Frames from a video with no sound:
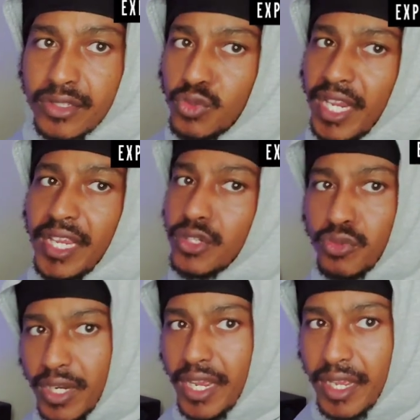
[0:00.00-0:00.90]
You can't
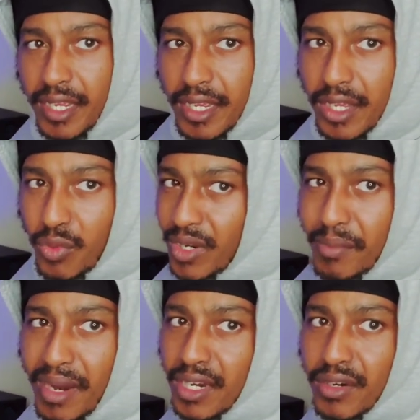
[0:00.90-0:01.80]
do that with
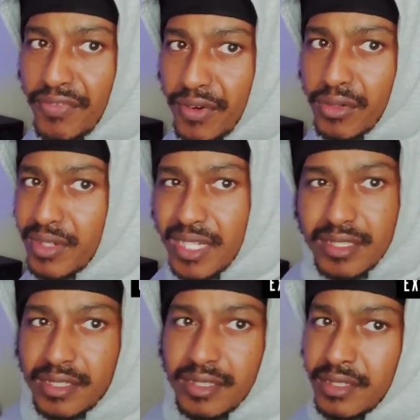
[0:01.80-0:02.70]
a microphone
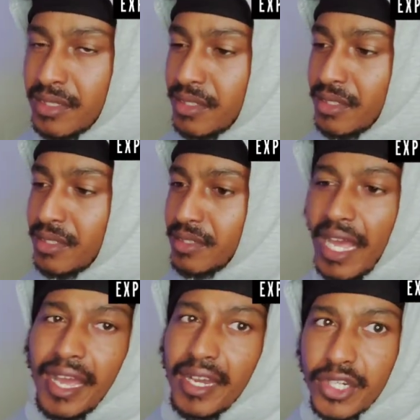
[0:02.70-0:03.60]
that's
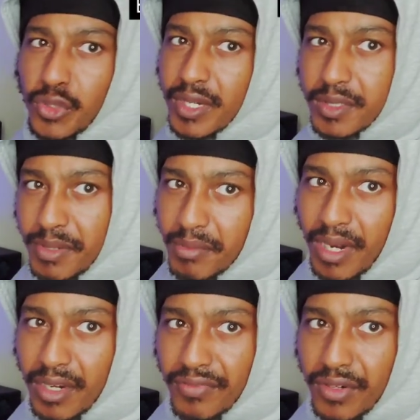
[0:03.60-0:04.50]
not a USB
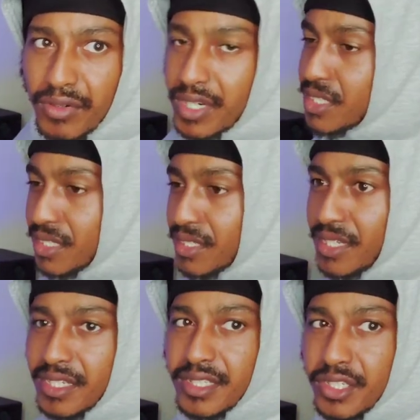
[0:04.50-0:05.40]
microphone, because
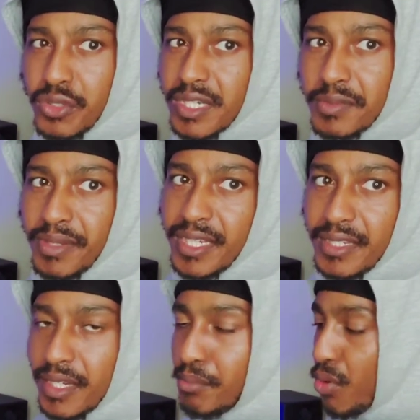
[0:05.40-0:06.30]
the
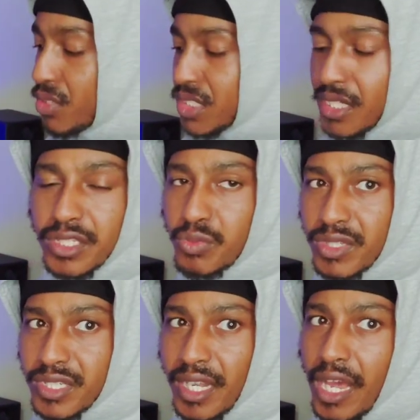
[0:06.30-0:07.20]
USB portion is
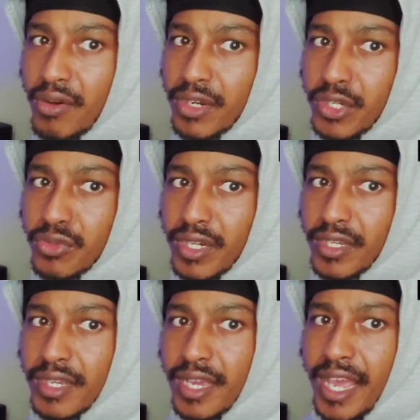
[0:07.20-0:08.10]
what's allowing you
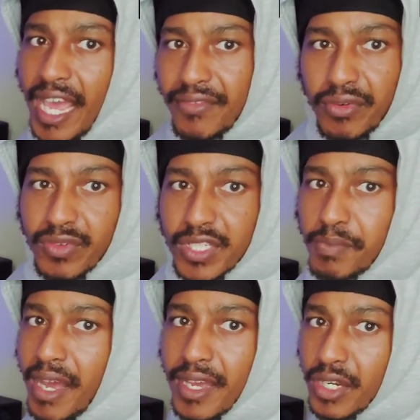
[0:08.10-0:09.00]
to have it
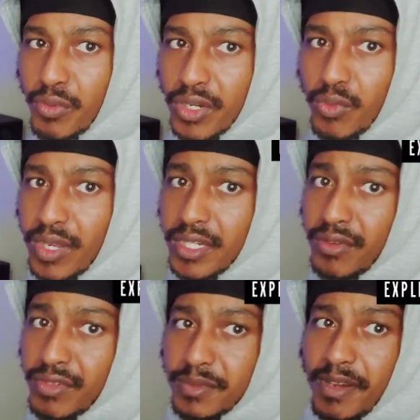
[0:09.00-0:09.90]
respond the way you want it
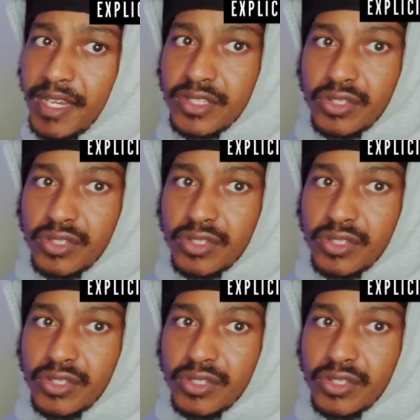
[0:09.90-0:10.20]
to respond.